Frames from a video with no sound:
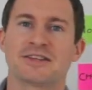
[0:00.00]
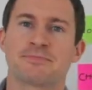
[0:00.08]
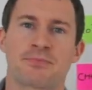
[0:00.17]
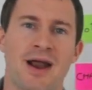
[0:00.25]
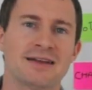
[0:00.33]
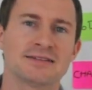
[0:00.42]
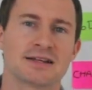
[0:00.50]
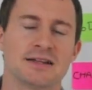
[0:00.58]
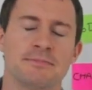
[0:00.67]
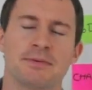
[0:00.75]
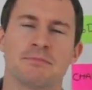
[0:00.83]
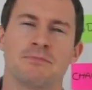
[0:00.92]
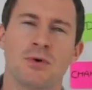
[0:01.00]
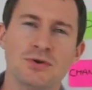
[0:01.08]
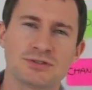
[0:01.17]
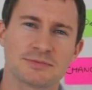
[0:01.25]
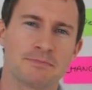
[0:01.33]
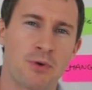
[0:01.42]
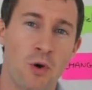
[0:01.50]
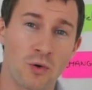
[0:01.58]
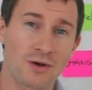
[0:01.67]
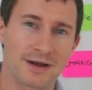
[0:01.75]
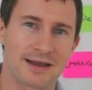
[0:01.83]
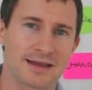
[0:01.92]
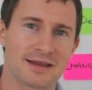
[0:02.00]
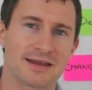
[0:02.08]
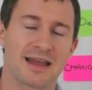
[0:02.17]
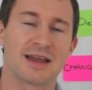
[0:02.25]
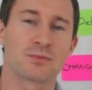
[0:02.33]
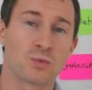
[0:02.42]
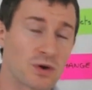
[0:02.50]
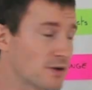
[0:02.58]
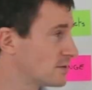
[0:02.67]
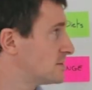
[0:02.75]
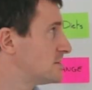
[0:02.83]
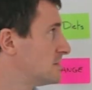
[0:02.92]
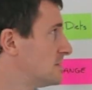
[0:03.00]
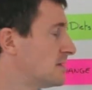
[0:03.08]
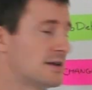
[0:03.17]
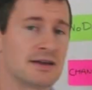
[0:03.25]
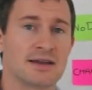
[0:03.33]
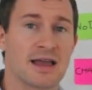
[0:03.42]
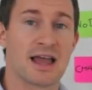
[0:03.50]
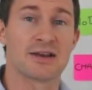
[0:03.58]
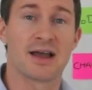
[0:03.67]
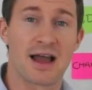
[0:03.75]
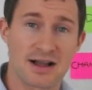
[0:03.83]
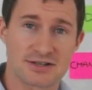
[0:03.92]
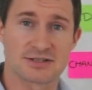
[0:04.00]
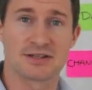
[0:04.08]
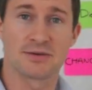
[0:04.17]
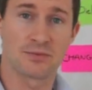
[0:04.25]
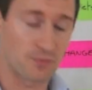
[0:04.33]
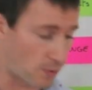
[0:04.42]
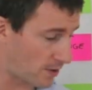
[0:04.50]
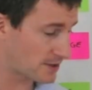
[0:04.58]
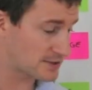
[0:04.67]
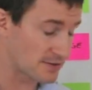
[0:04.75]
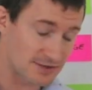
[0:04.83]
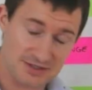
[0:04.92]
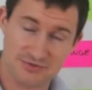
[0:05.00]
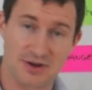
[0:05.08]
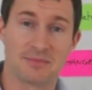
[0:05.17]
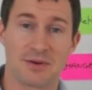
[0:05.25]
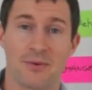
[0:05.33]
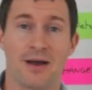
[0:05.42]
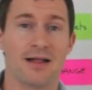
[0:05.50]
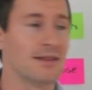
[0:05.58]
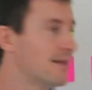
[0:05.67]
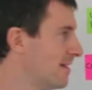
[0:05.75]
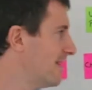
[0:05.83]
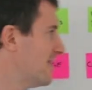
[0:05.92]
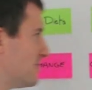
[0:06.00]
it's practical, but most importantly, it works. It actually works extremely well.